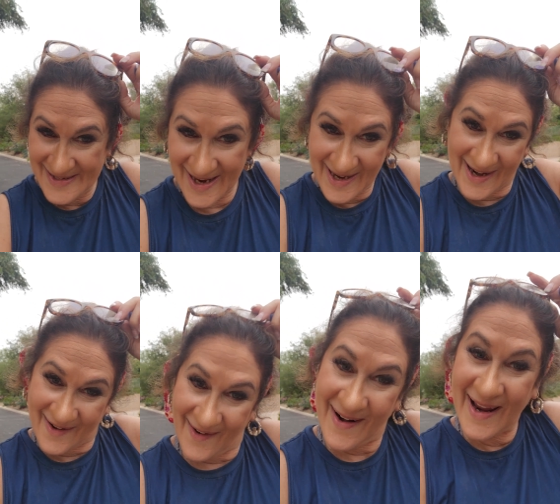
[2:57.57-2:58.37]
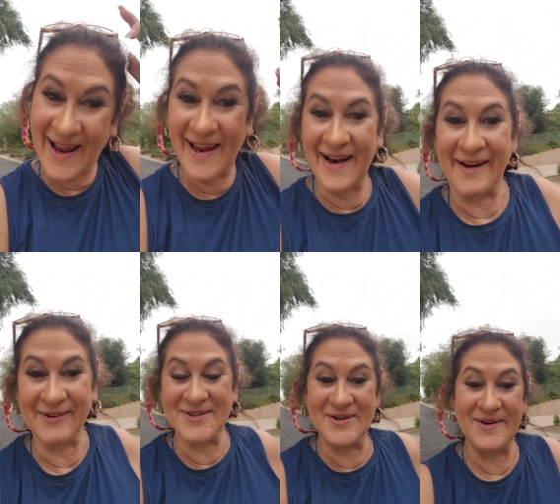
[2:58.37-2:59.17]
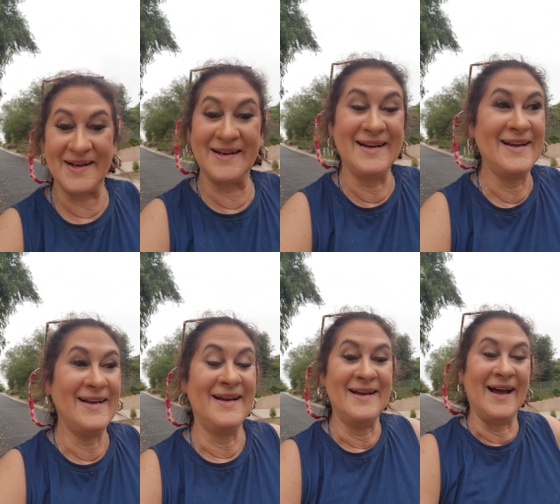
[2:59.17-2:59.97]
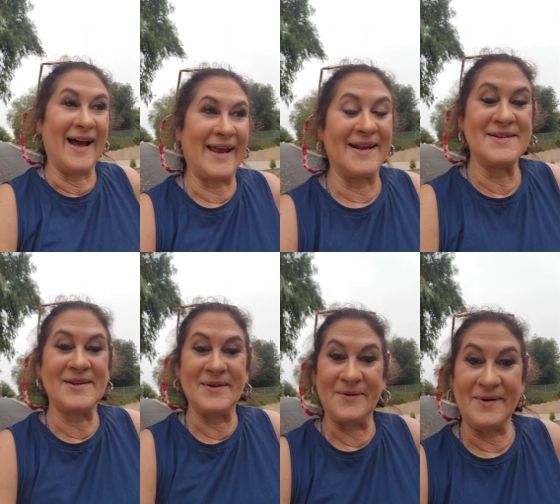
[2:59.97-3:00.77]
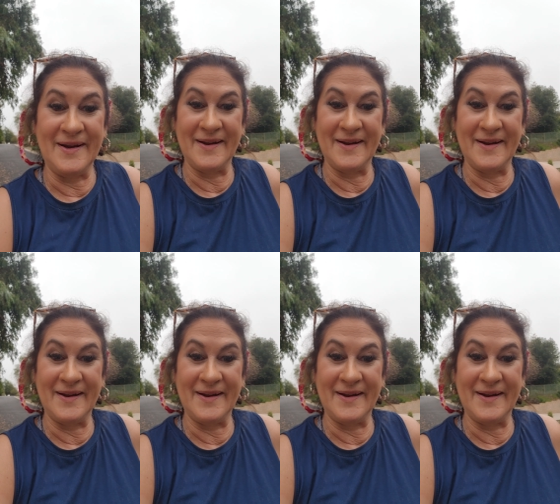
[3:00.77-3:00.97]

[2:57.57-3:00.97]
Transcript: Take care, and I will tune in again soon.